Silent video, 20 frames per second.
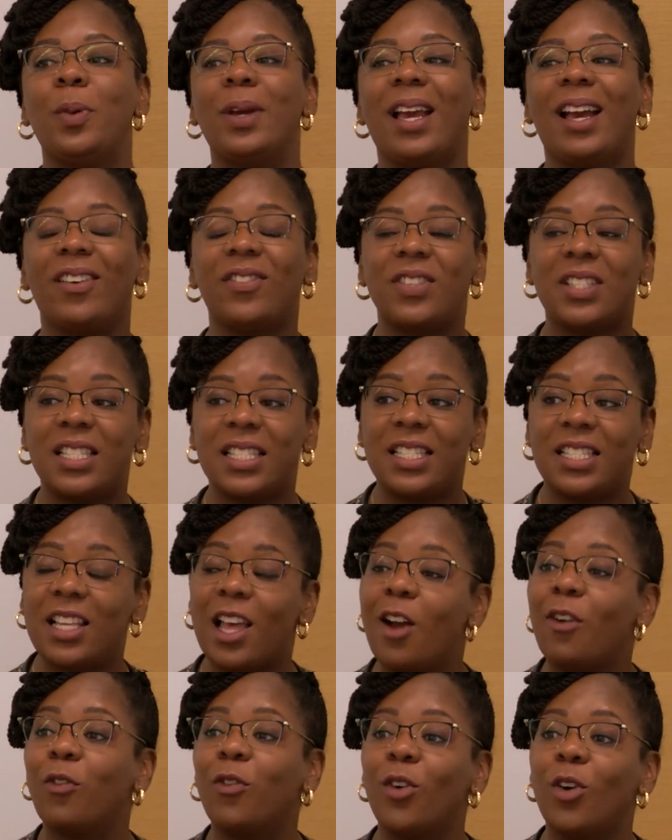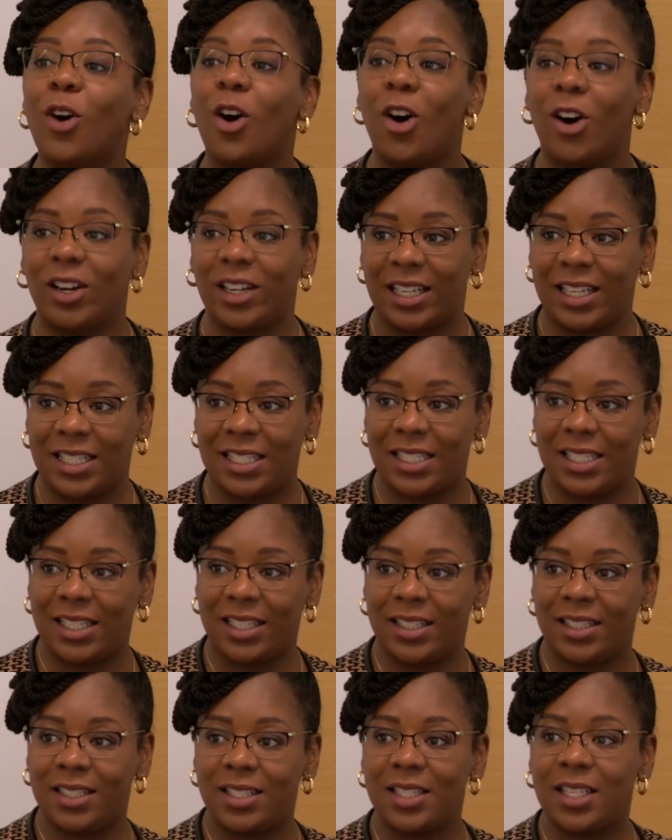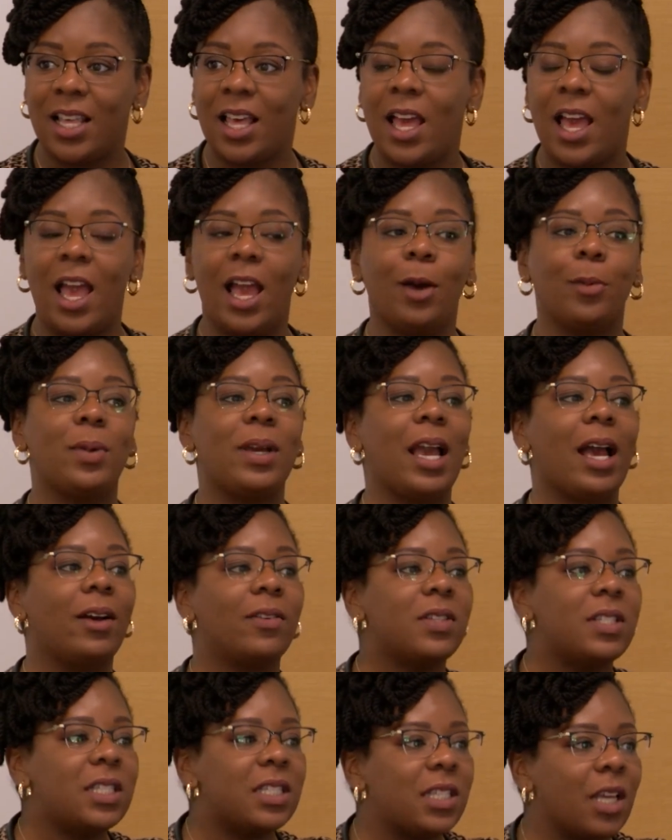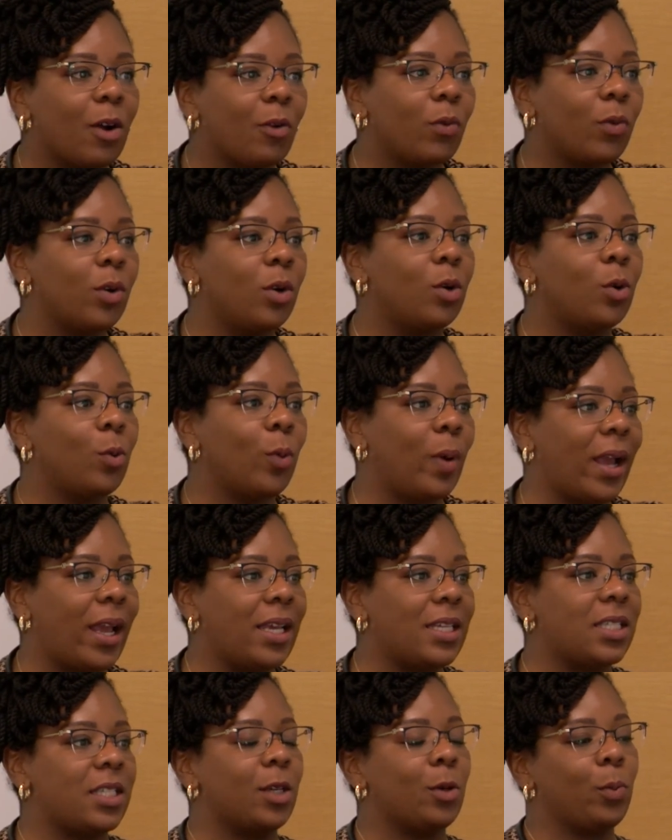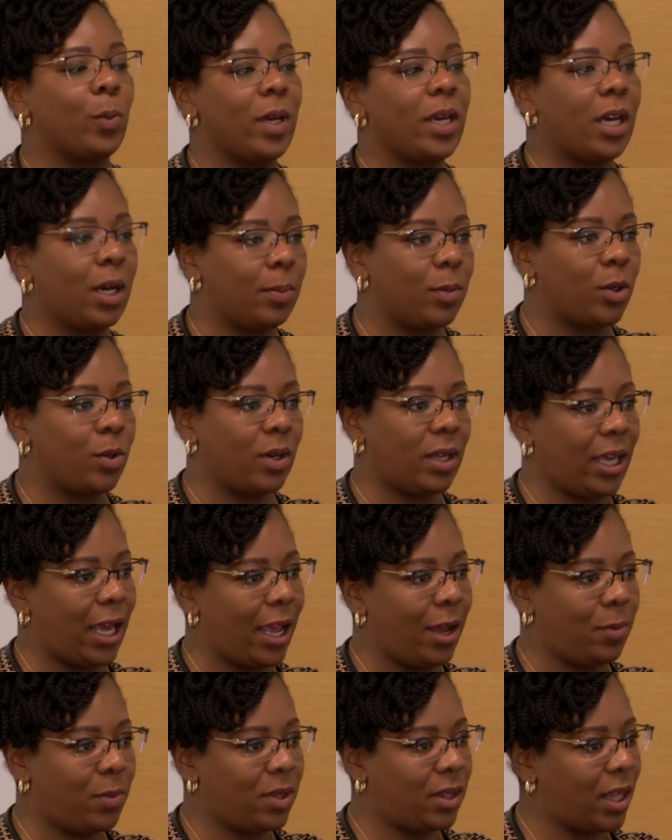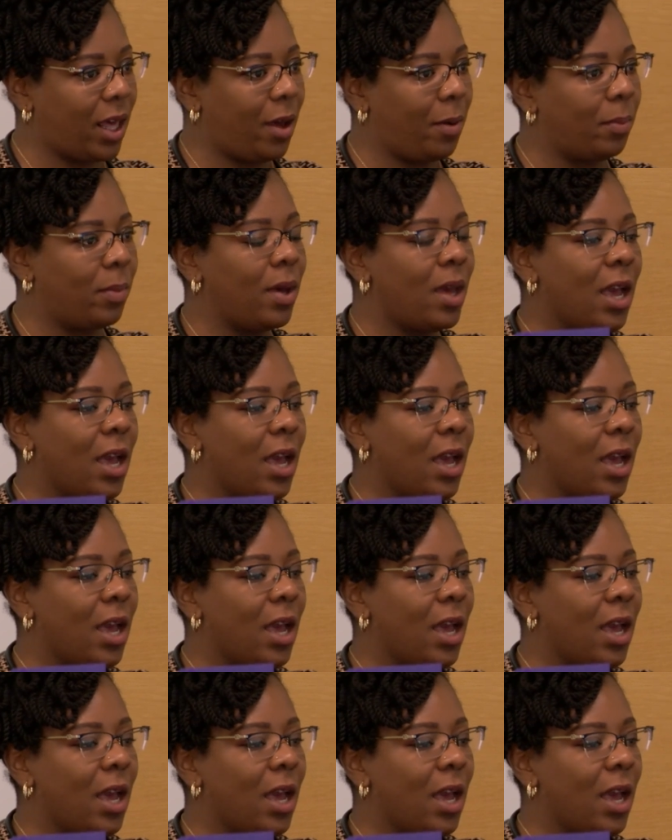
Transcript: we have several audiences and we have several ways that we communicate with them.